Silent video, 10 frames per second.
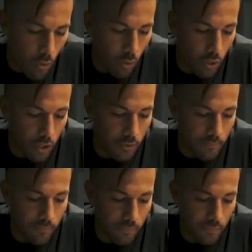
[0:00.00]

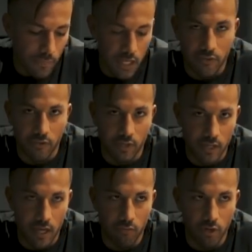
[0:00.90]
or anything like
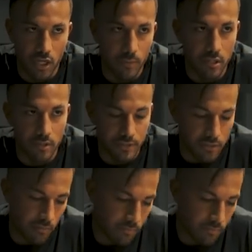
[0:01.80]
that, running up hills.